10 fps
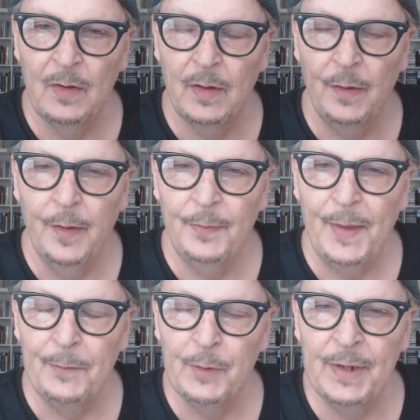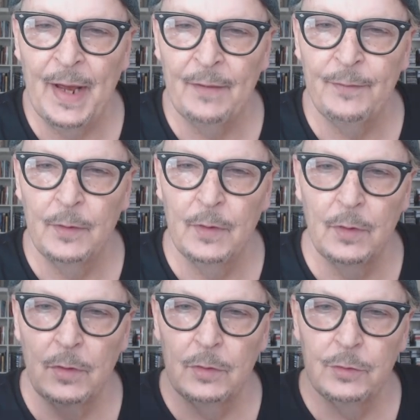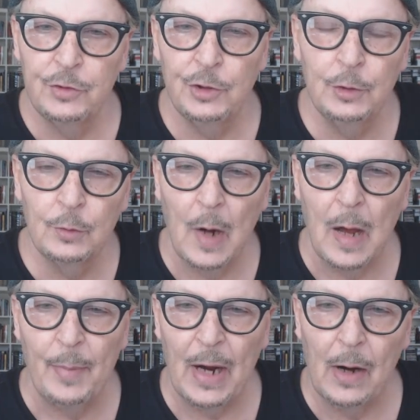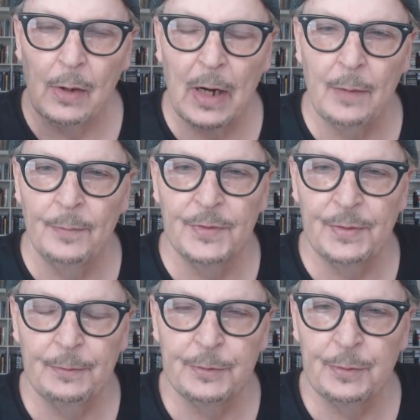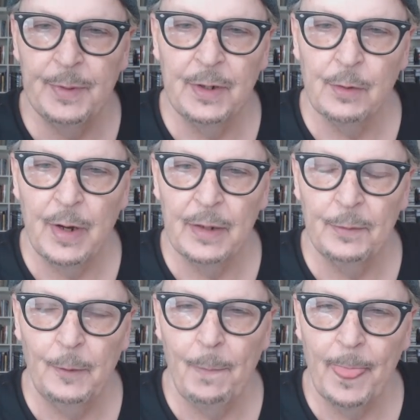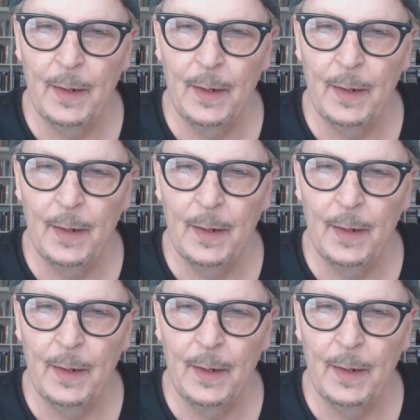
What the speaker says: And then we'd have two Raw Power albums, which would be incredible.